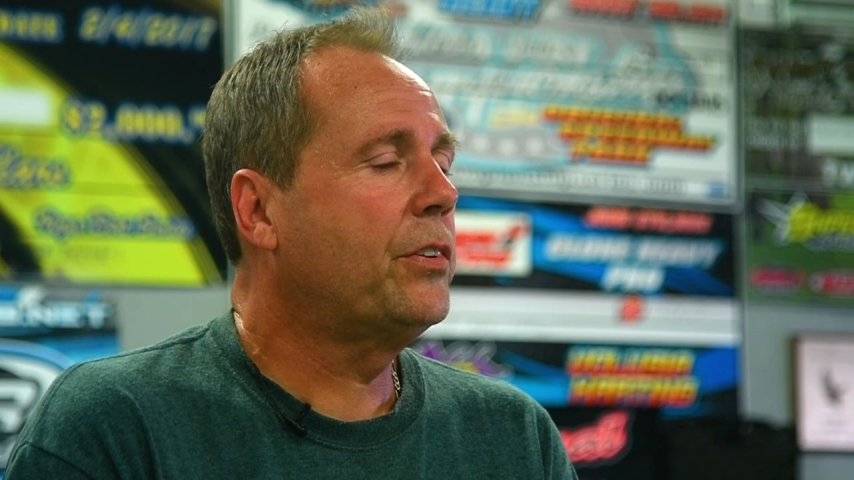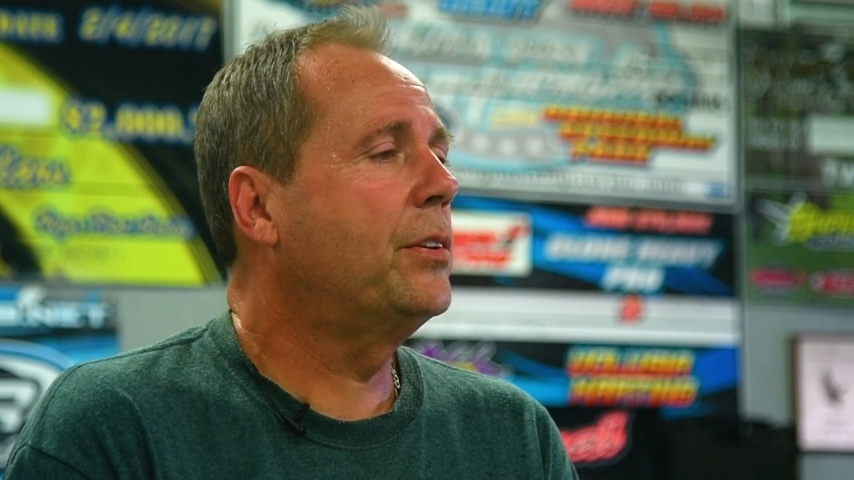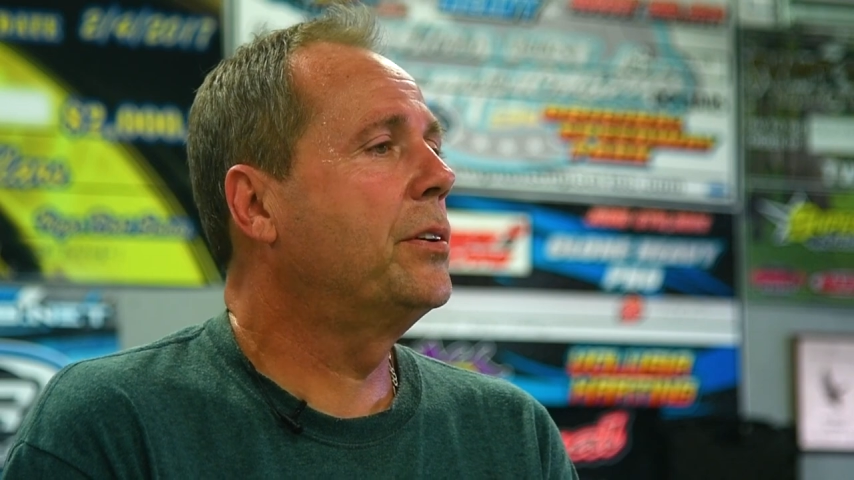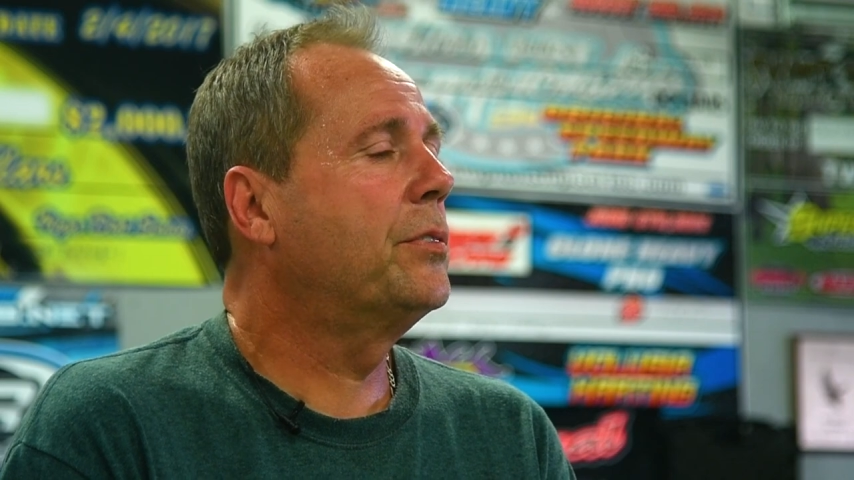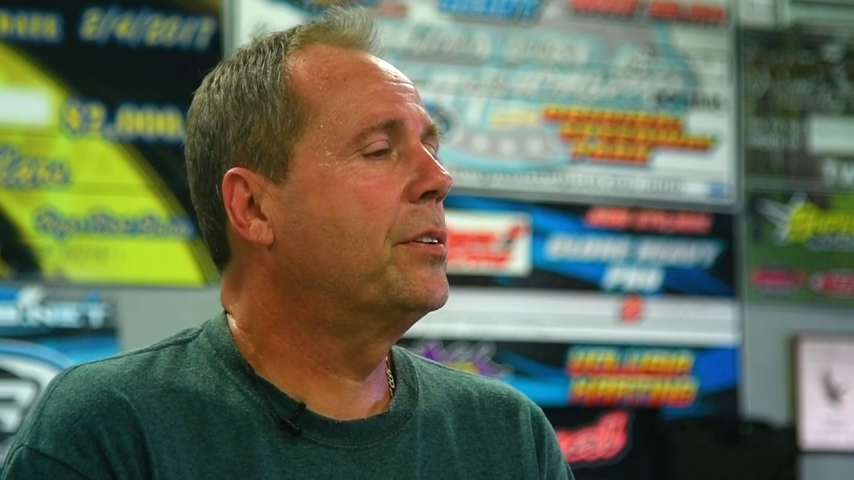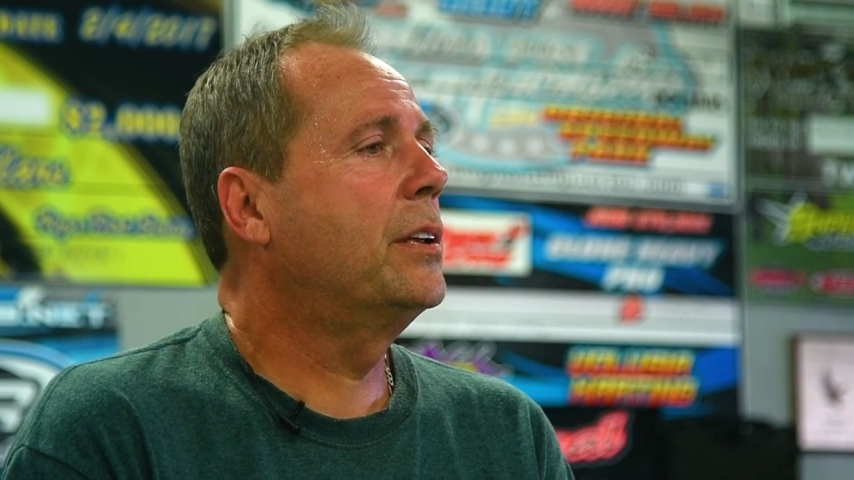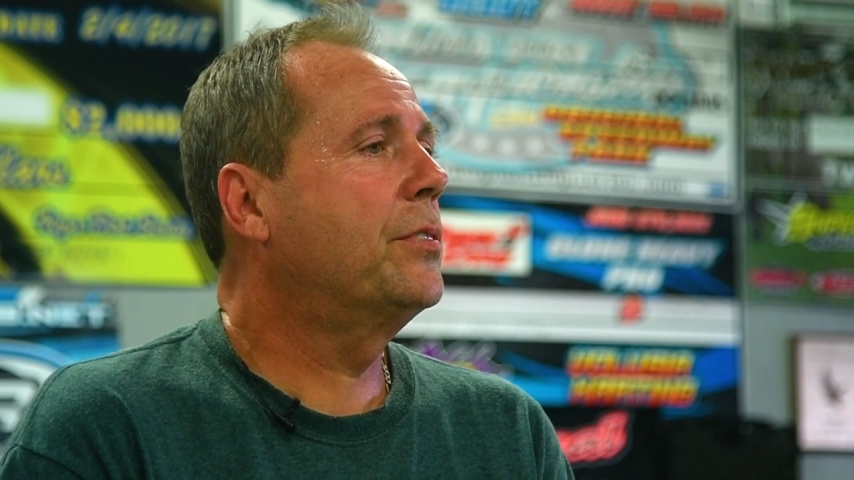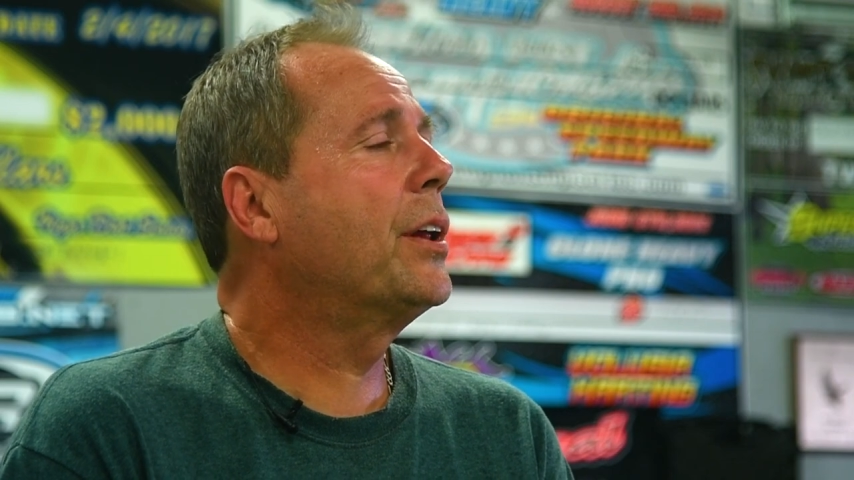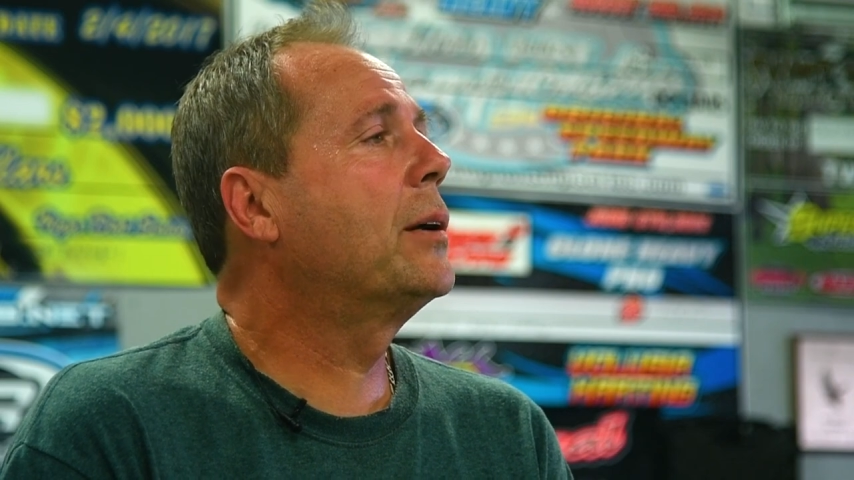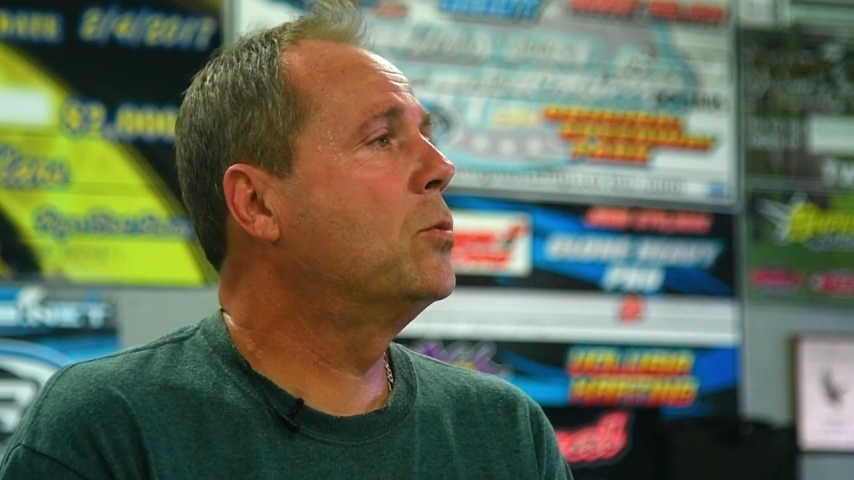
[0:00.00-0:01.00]
So
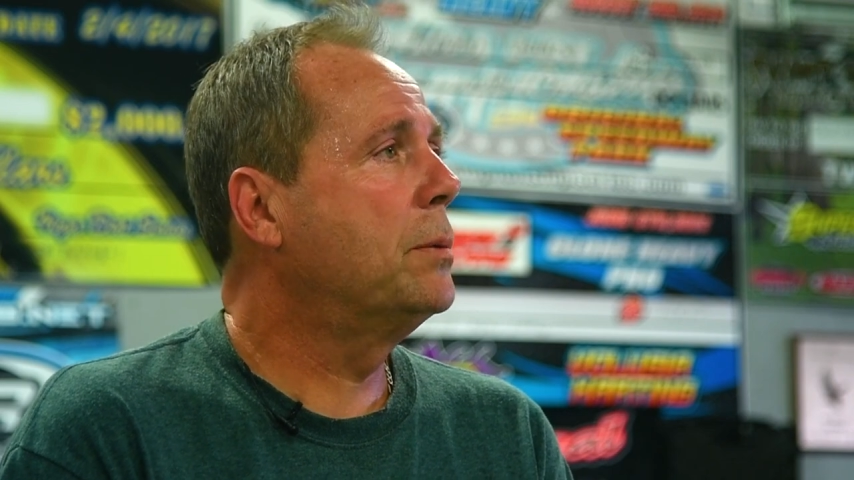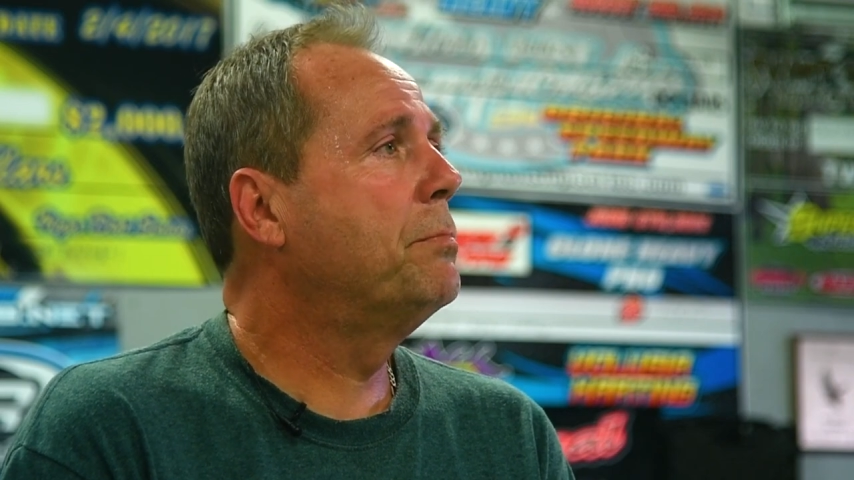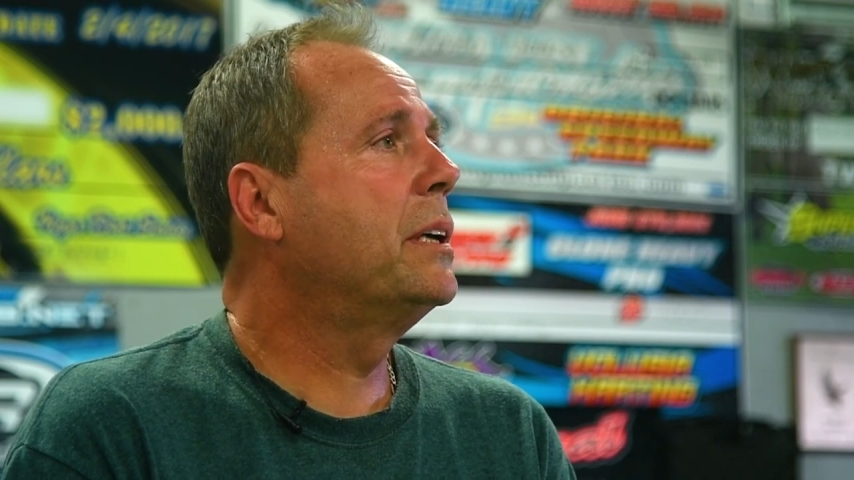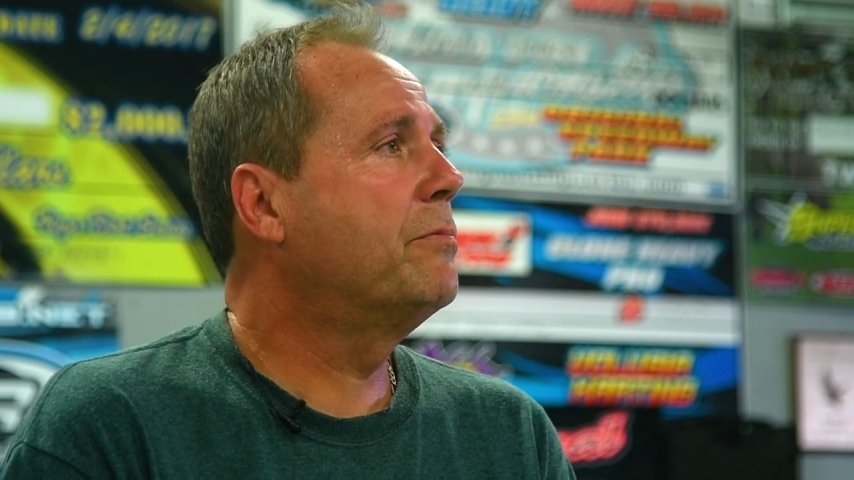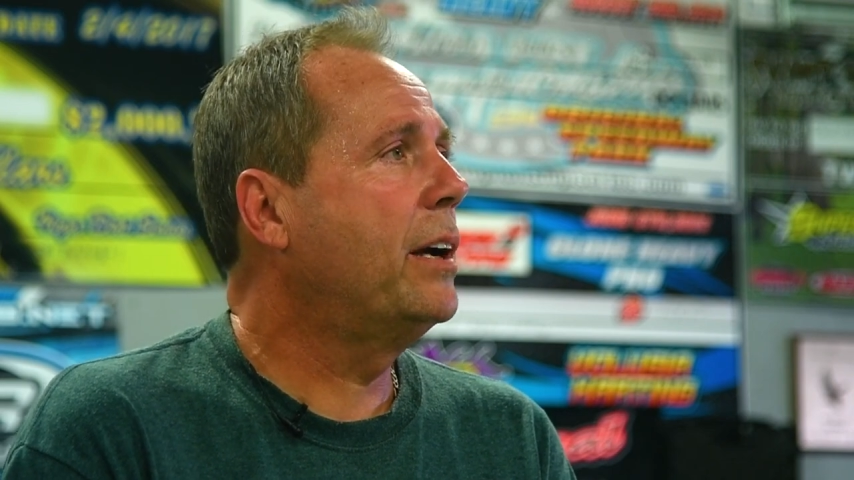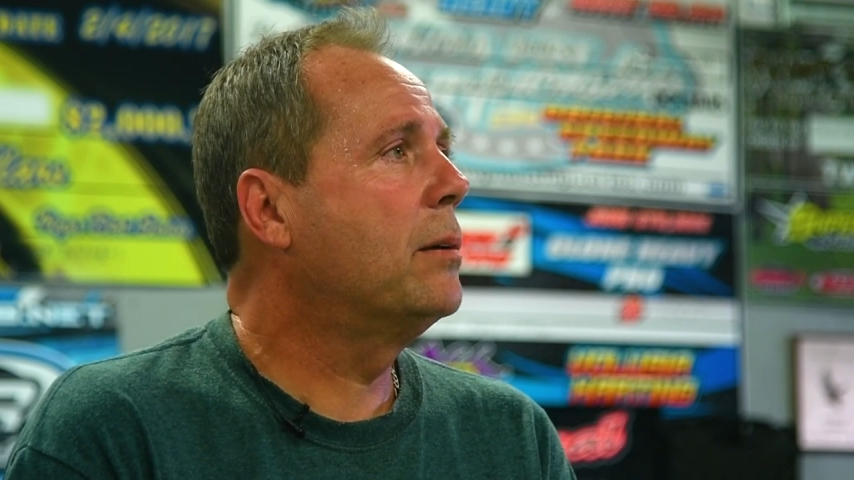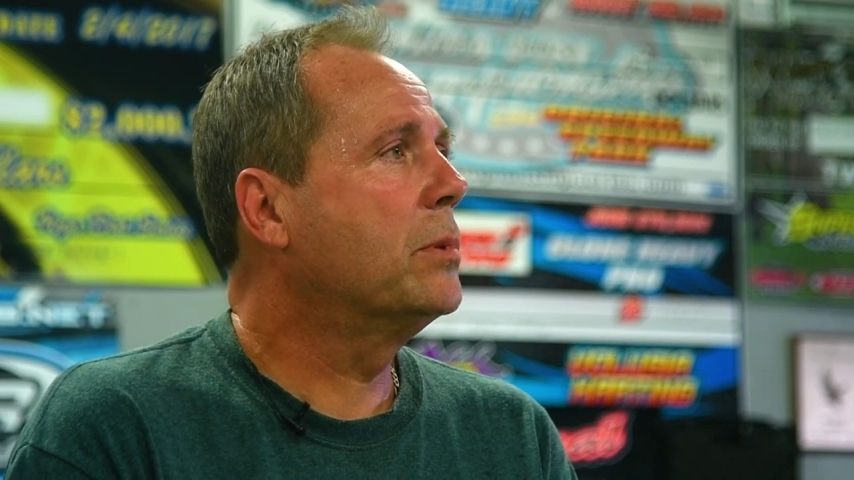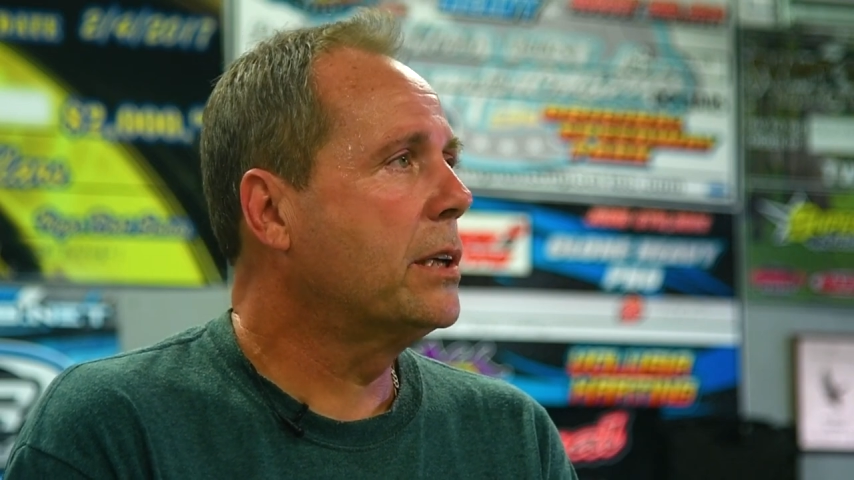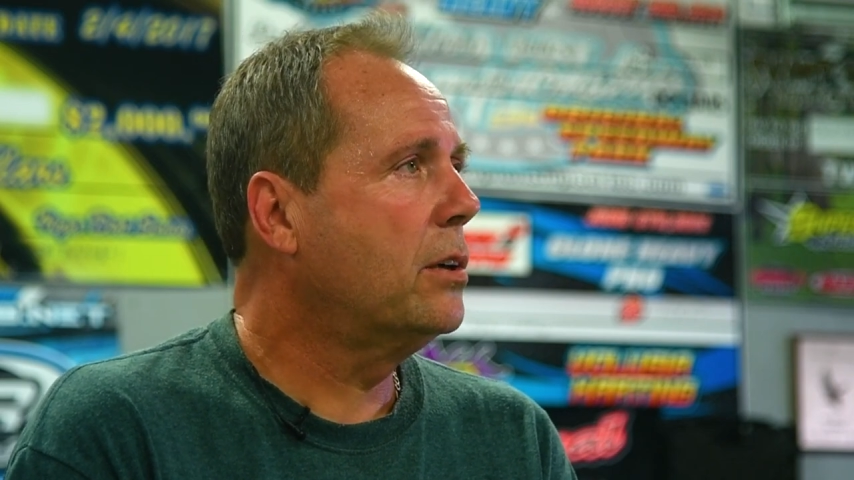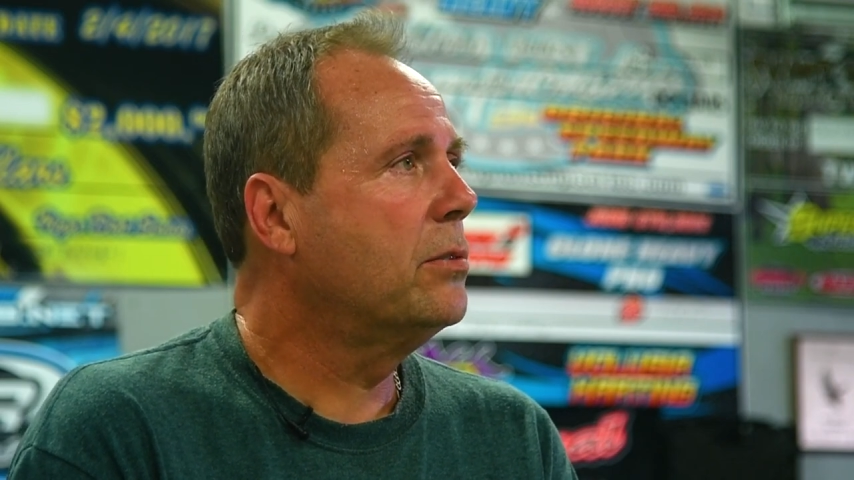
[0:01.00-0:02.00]
it's like one big
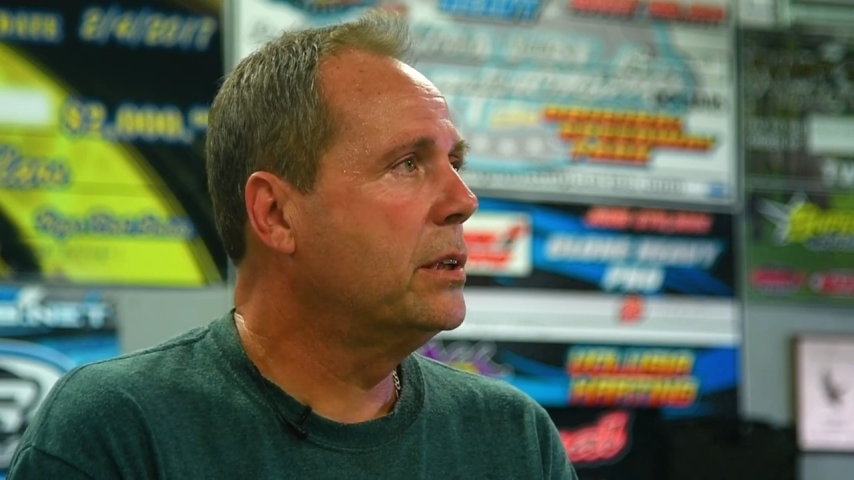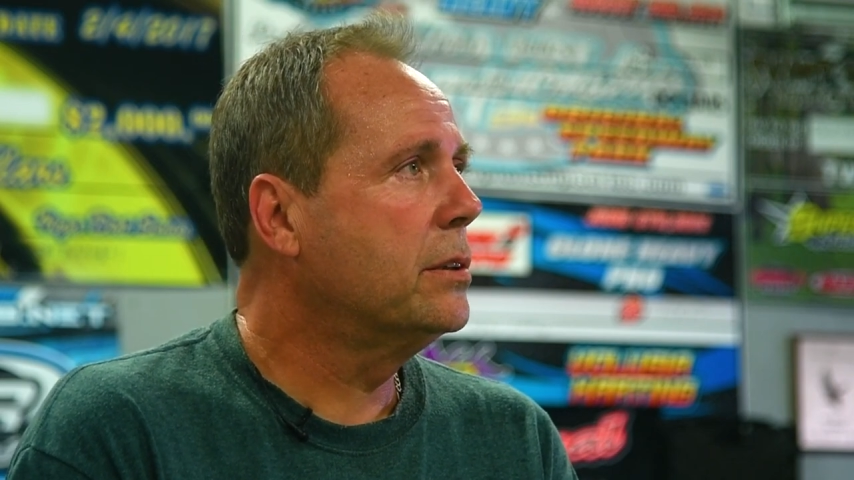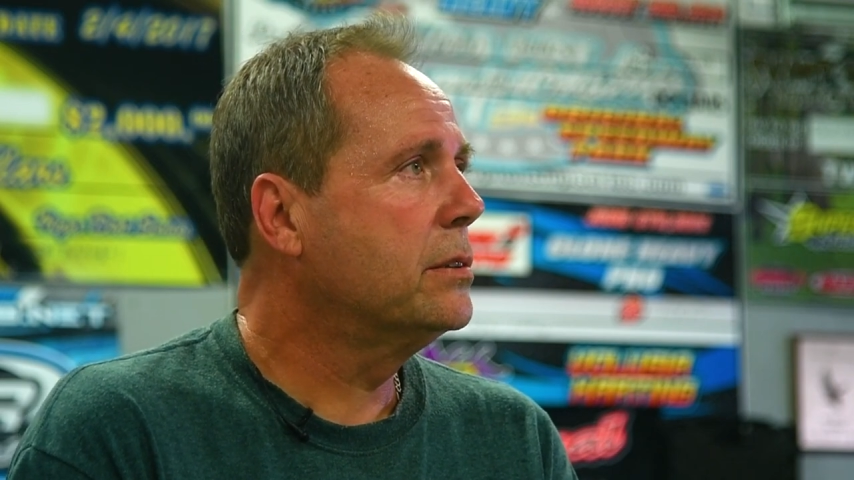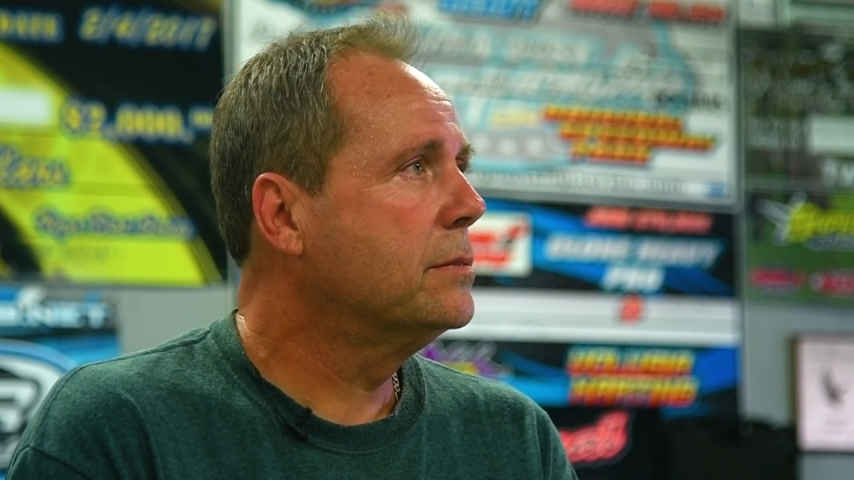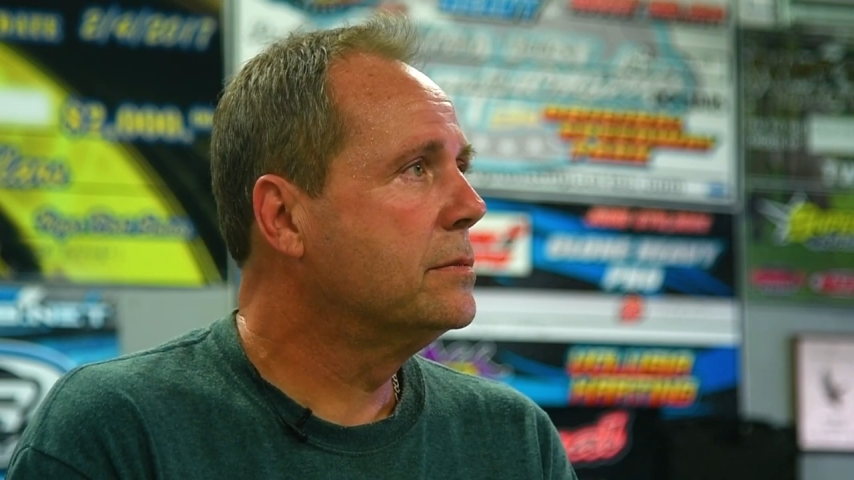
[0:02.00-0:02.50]
family over here.